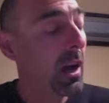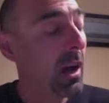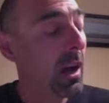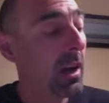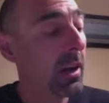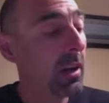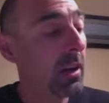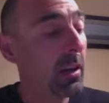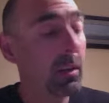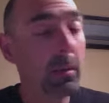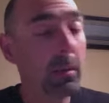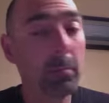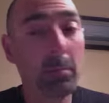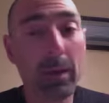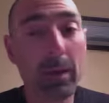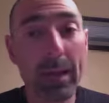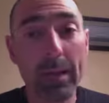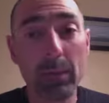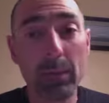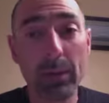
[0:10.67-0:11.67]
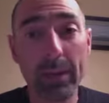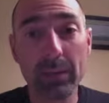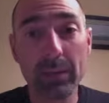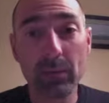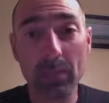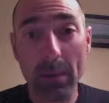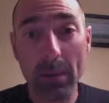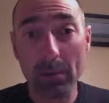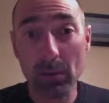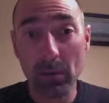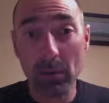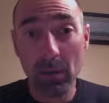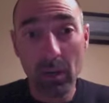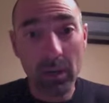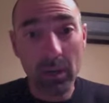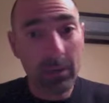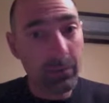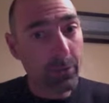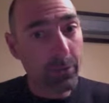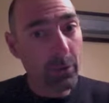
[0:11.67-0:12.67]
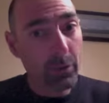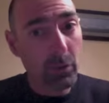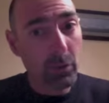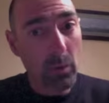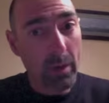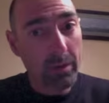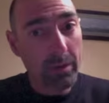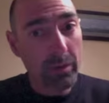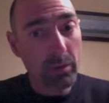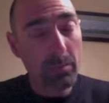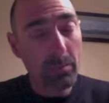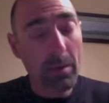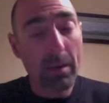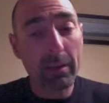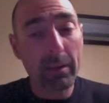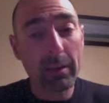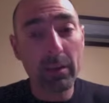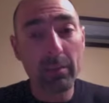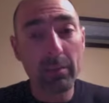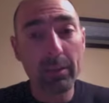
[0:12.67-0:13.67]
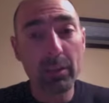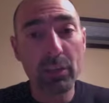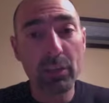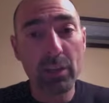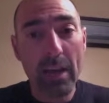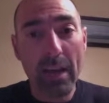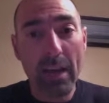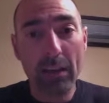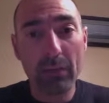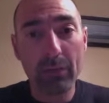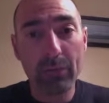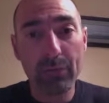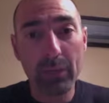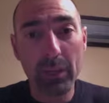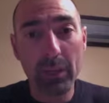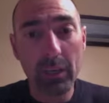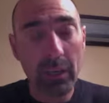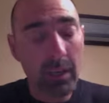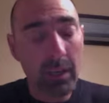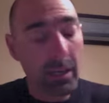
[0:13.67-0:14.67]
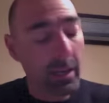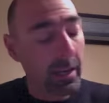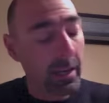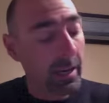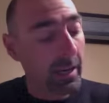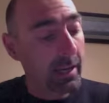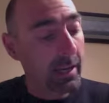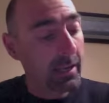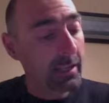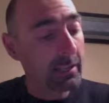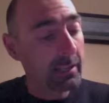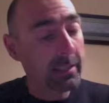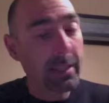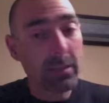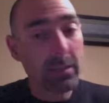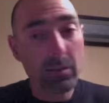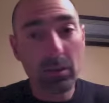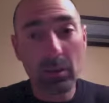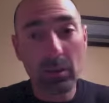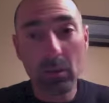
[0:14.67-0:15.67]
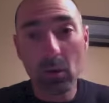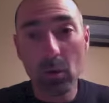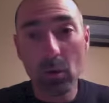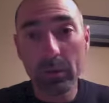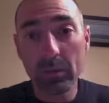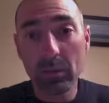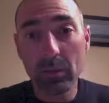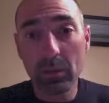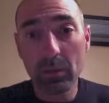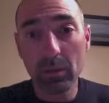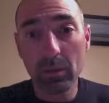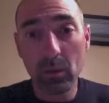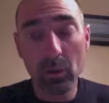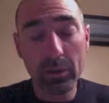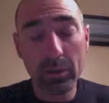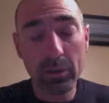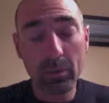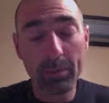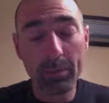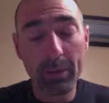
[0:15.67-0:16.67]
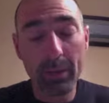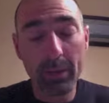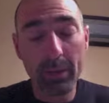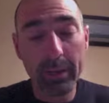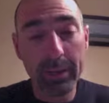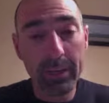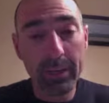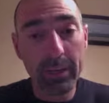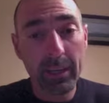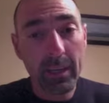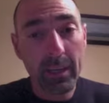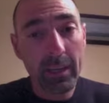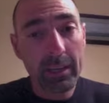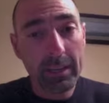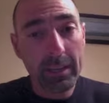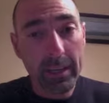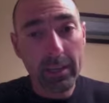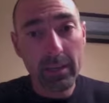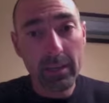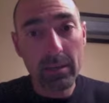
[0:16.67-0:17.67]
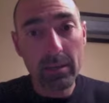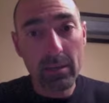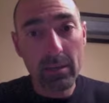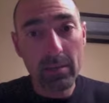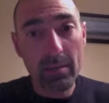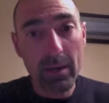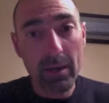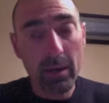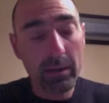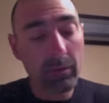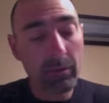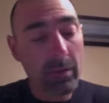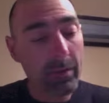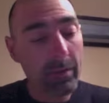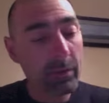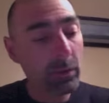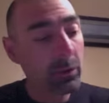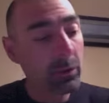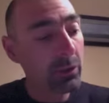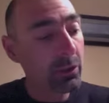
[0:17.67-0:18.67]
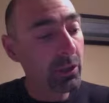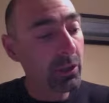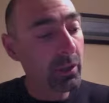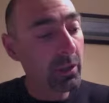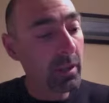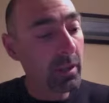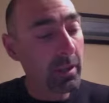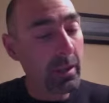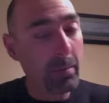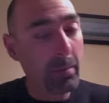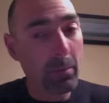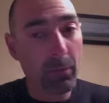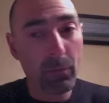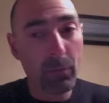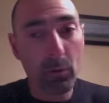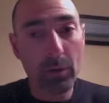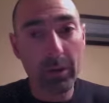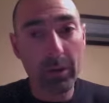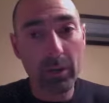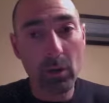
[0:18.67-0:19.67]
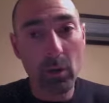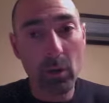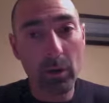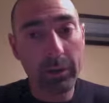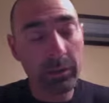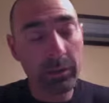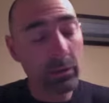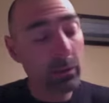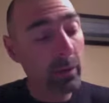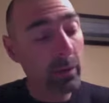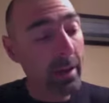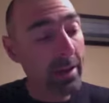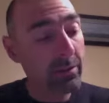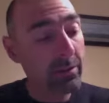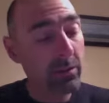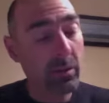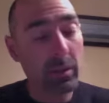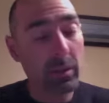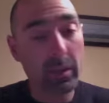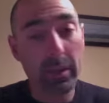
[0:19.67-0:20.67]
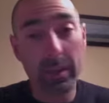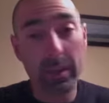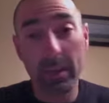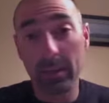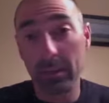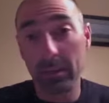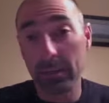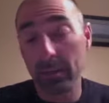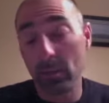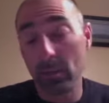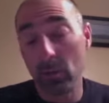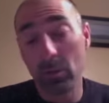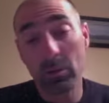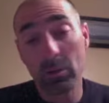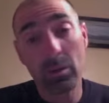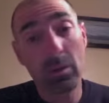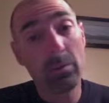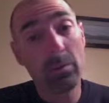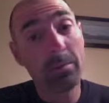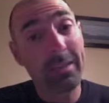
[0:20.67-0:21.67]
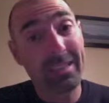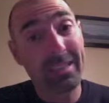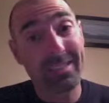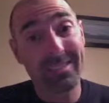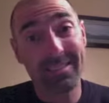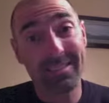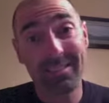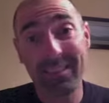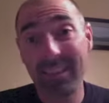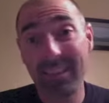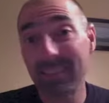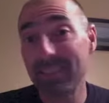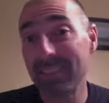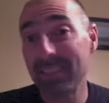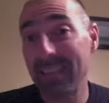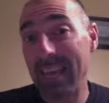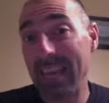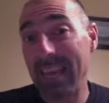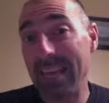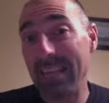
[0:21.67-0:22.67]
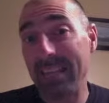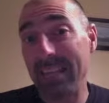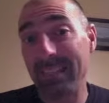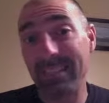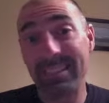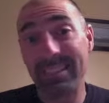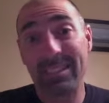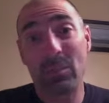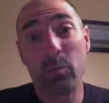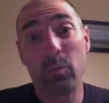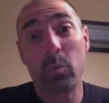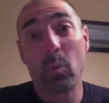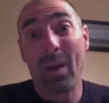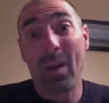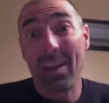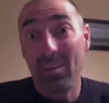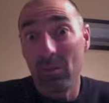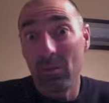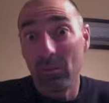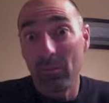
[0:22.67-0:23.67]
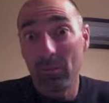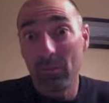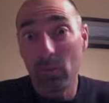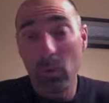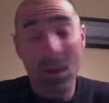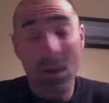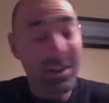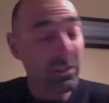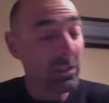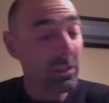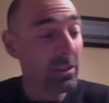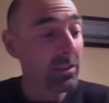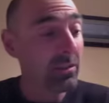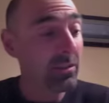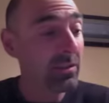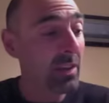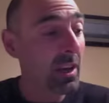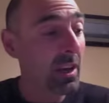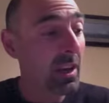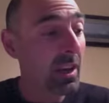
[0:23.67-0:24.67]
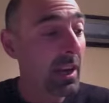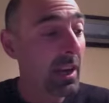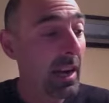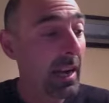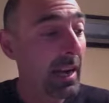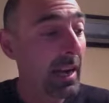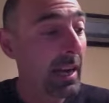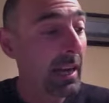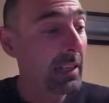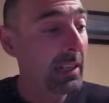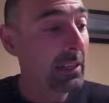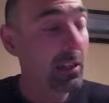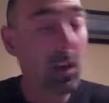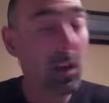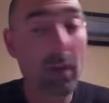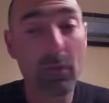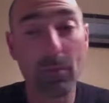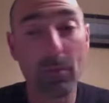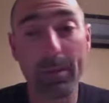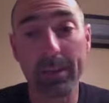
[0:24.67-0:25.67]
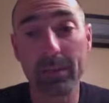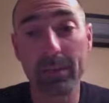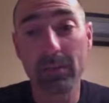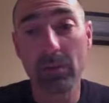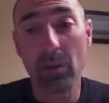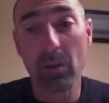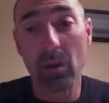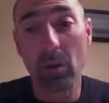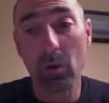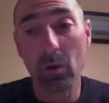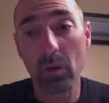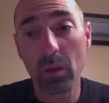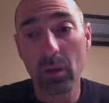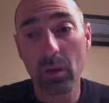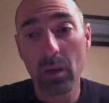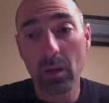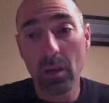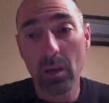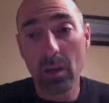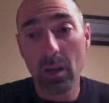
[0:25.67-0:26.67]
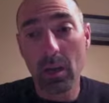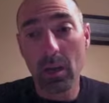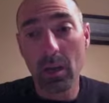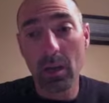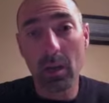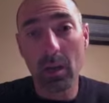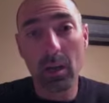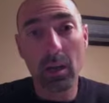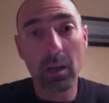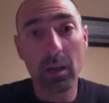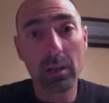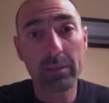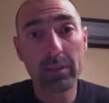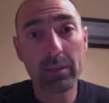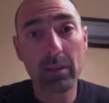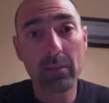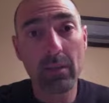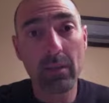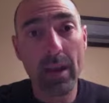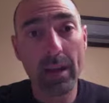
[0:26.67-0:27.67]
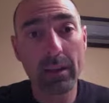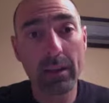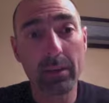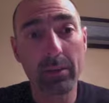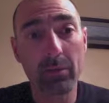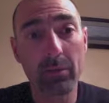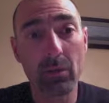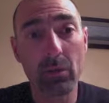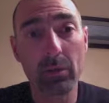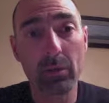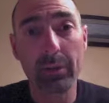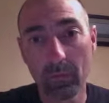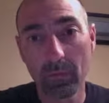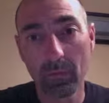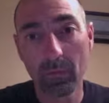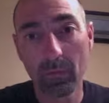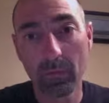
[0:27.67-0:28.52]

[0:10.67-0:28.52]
Uh, but anyways, remember, first question is probably going to be geography, uh, then it's going to go into colonial period, then into the American Revolution, and then before you know it, you guys are going to get, you know, could be 6, 8, 12 questions on government. So uh, let's get rocking and rolling here.